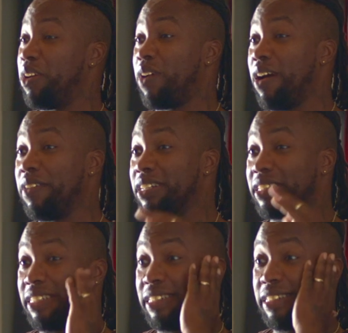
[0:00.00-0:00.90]
around us
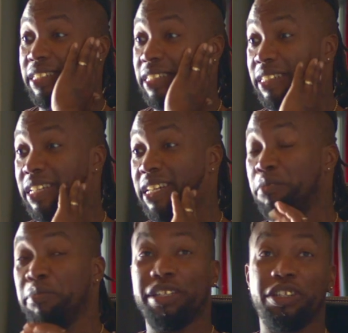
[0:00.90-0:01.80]
because yeah.
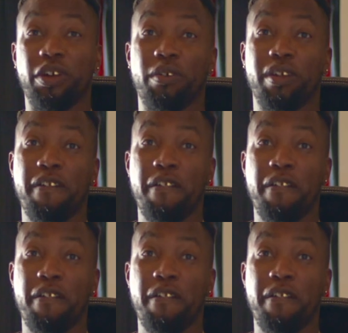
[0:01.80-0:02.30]
it'll be a joke.